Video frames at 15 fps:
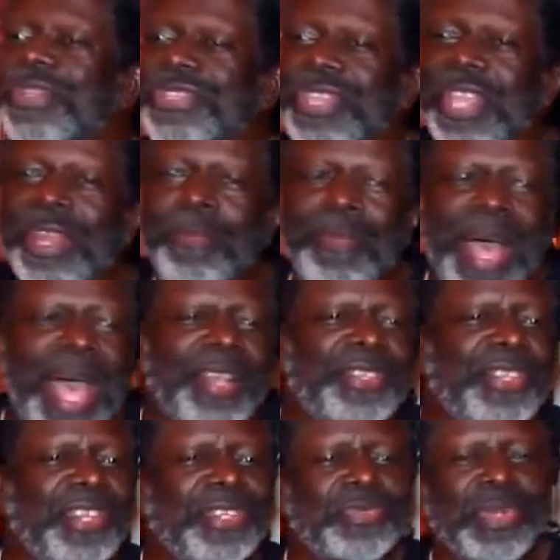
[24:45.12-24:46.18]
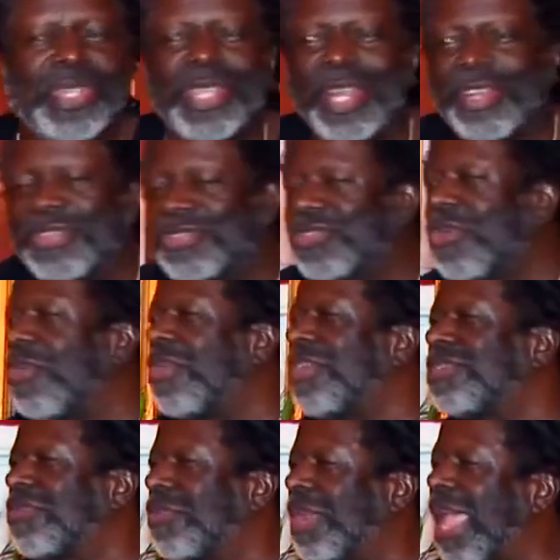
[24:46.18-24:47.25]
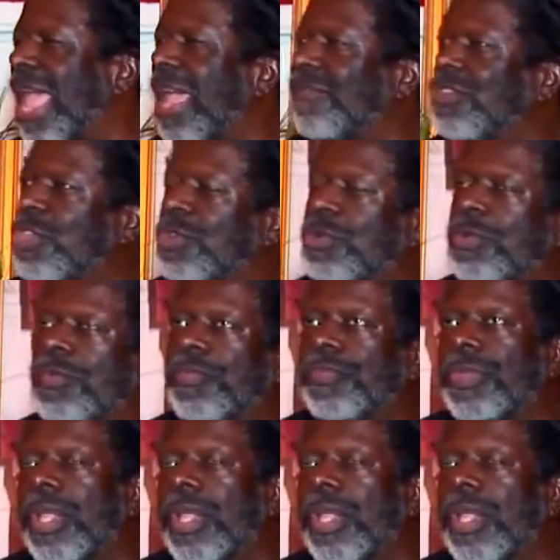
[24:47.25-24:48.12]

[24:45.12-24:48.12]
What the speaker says: we're singing bhajans, we're telling stories and what have you,